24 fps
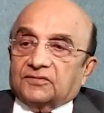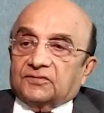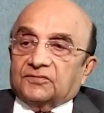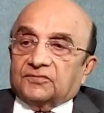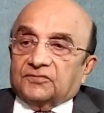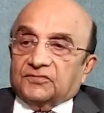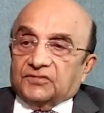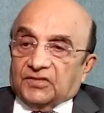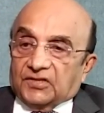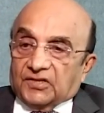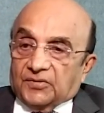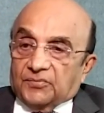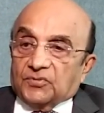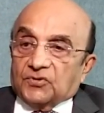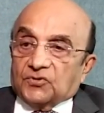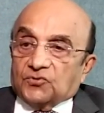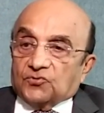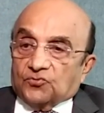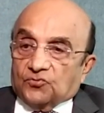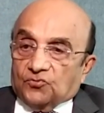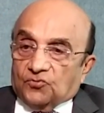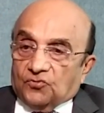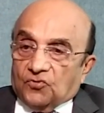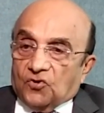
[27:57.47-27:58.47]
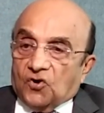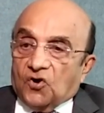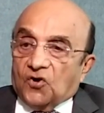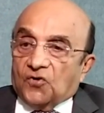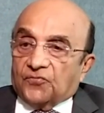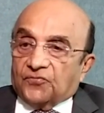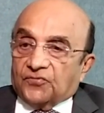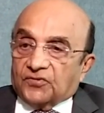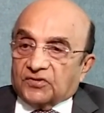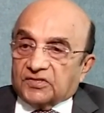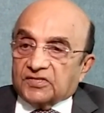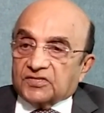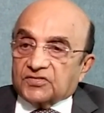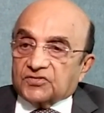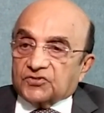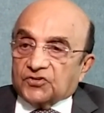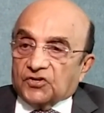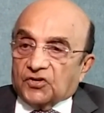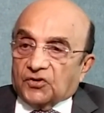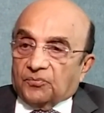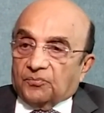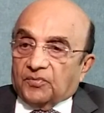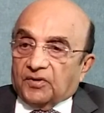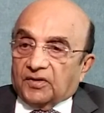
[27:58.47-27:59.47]
we are able to offer this
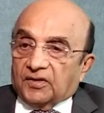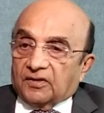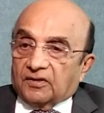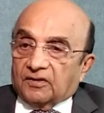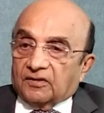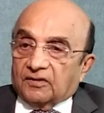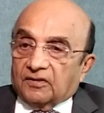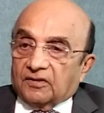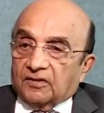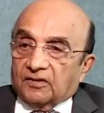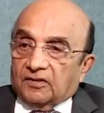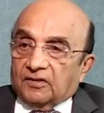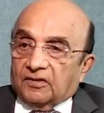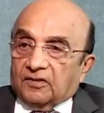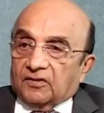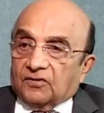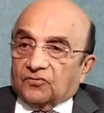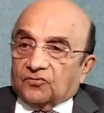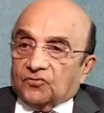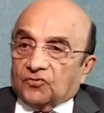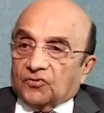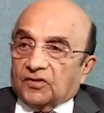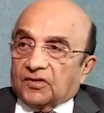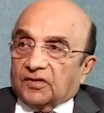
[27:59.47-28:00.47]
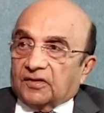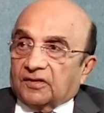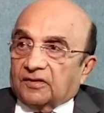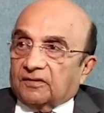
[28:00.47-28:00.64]
treatment. So